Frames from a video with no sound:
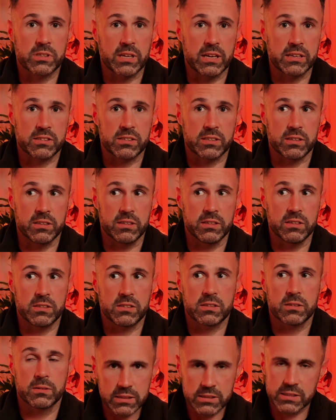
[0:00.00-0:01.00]
test
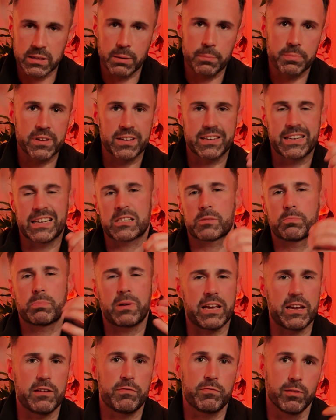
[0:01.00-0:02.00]
is something that's
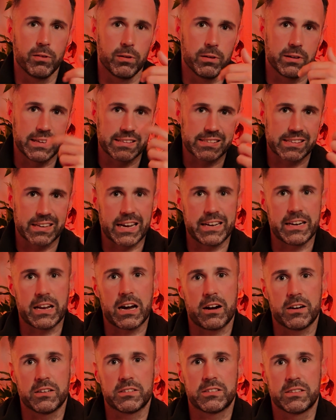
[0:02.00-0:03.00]
playful, that's
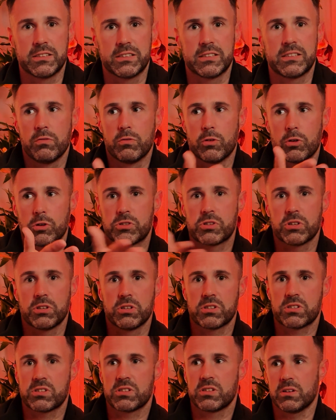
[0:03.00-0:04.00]
lighthearted,
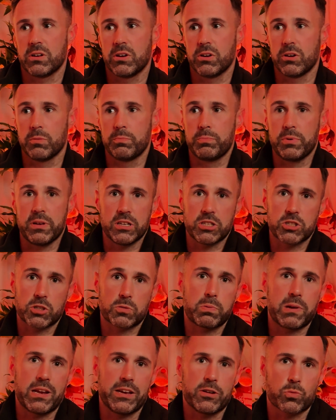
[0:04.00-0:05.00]
versus her being just
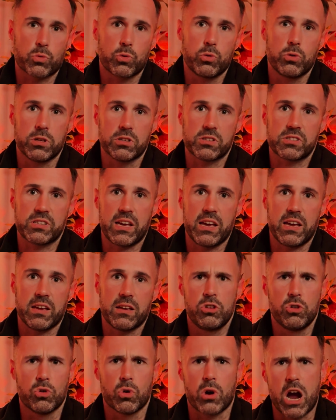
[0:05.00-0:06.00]
plain rude and saying,
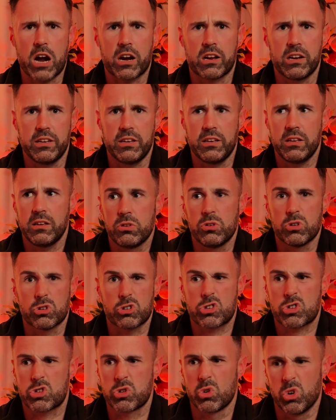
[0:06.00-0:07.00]
you're ugly, you're
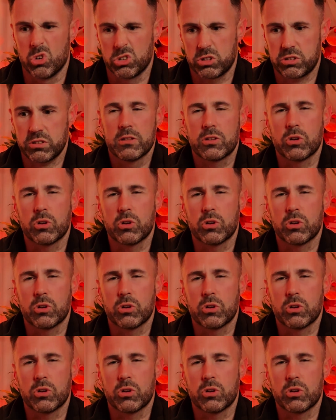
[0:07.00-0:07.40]
short.